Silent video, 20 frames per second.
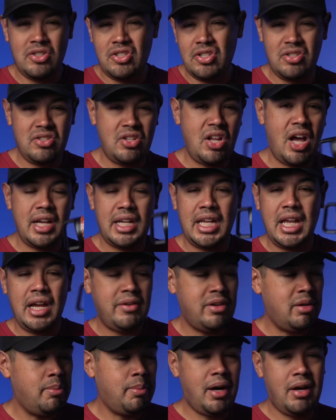just not
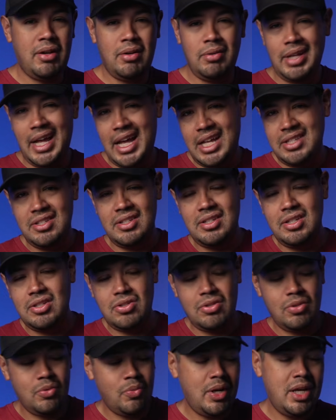carry a bottle, adds
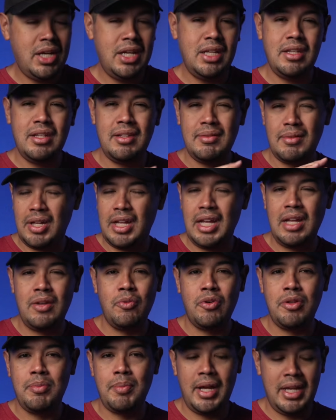additional weight. And again,
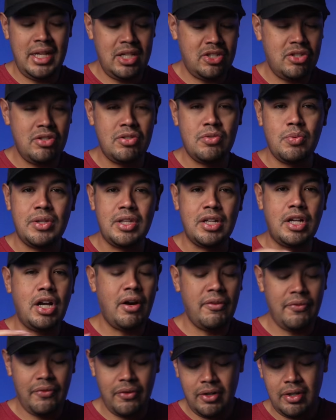with my issues with the
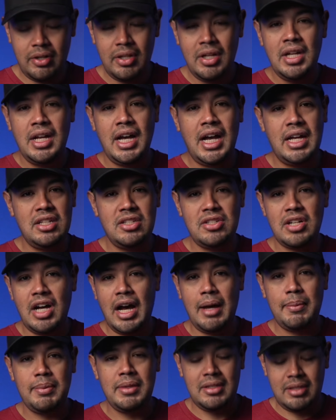comfort, I just
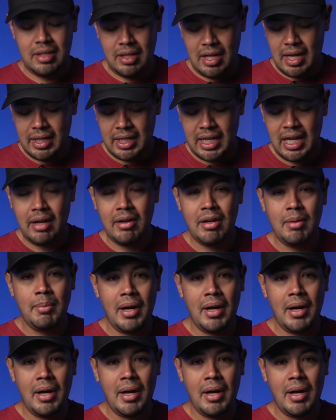opted to not carry a